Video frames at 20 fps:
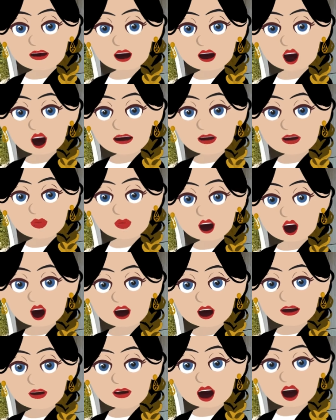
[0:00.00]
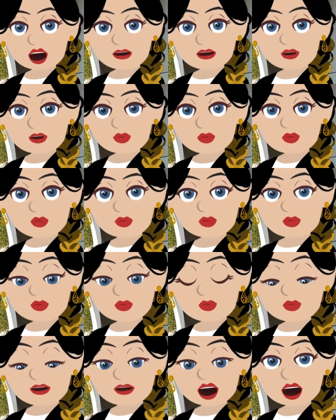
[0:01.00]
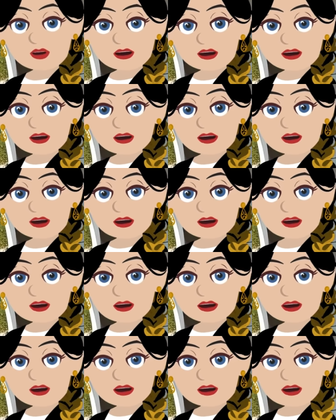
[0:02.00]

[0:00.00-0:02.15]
you to understand that if